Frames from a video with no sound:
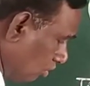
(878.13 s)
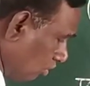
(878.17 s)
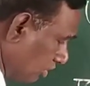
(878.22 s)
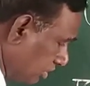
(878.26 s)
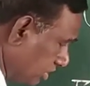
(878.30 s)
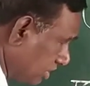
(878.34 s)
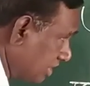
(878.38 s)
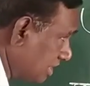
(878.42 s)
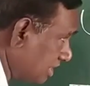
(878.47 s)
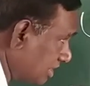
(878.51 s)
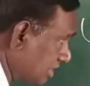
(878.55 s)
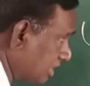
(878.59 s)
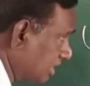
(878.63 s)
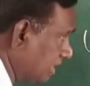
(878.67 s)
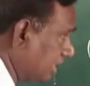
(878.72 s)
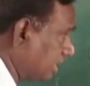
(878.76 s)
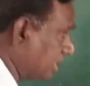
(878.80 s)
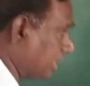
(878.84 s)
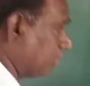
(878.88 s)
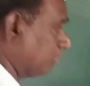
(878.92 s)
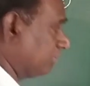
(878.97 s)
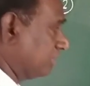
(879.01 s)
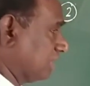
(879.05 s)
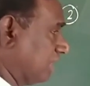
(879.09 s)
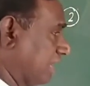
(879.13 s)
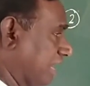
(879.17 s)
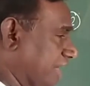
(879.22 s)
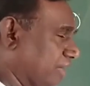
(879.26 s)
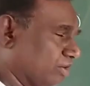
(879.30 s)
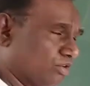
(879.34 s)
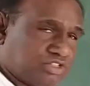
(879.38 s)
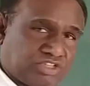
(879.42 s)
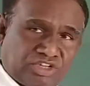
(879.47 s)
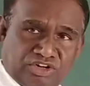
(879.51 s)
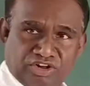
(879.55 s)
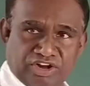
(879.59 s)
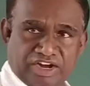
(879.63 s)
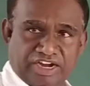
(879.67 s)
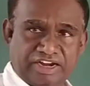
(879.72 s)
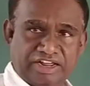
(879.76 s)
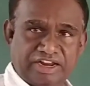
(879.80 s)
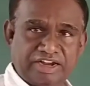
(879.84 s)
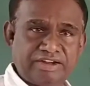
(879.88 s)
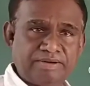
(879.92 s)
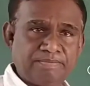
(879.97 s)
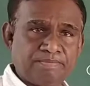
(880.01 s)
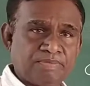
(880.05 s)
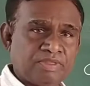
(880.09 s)
is heated with the hydrogen
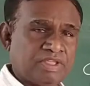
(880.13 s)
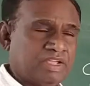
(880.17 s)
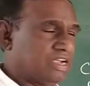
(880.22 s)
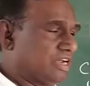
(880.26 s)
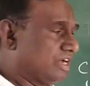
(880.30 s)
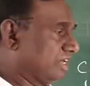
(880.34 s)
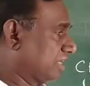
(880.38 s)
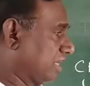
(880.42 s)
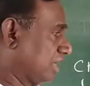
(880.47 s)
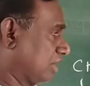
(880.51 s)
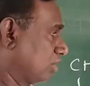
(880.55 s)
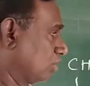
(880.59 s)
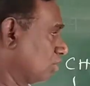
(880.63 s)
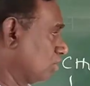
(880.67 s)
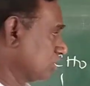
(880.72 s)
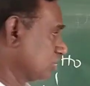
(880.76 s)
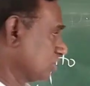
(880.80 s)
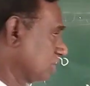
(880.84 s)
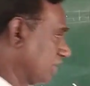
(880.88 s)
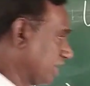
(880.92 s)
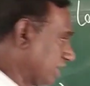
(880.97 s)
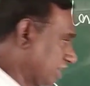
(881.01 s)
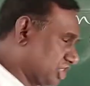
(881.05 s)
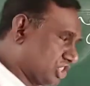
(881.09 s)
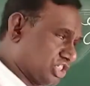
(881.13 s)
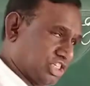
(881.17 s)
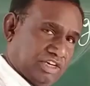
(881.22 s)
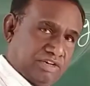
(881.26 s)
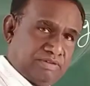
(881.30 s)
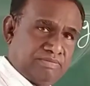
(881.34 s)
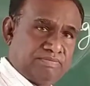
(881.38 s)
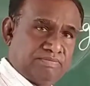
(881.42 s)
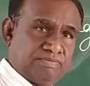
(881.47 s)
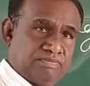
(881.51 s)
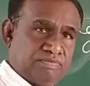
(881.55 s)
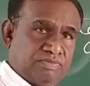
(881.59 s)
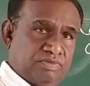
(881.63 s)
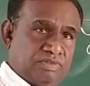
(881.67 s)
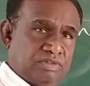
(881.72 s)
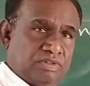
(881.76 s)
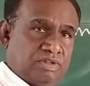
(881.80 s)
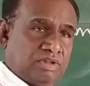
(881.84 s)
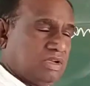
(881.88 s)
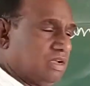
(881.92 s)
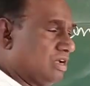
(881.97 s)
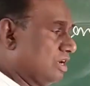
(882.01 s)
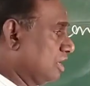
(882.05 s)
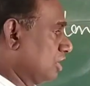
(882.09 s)
iodide, it undergoes reduction.
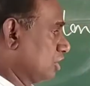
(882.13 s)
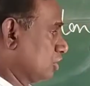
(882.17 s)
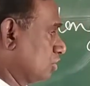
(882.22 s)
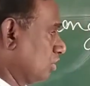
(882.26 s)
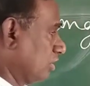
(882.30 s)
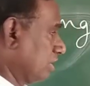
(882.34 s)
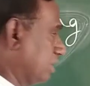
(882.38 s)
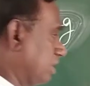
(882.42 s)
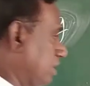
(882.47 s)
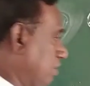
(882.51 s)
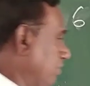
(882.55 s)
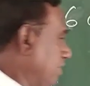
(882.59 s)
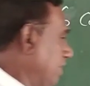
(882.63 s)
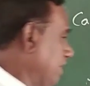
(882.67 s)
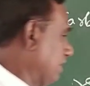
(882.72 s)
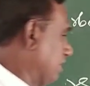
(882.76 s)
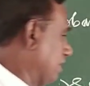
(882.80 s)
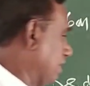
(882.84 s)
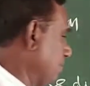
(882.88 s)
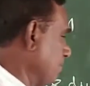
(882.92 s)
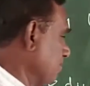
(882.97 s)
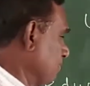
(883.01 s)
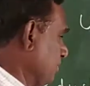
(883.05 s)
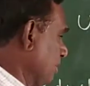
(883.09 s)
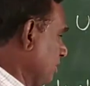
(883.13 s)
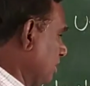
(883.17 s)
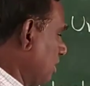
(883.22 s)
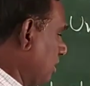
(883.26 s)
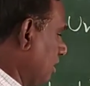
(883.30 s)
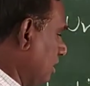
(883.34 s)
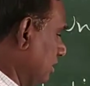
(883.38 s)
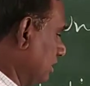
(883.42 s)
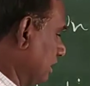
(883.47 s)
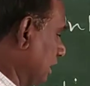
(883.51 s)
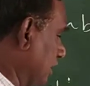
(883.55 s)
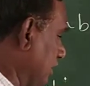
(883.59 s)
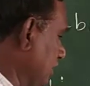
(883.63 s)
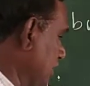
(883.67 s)
So giving that is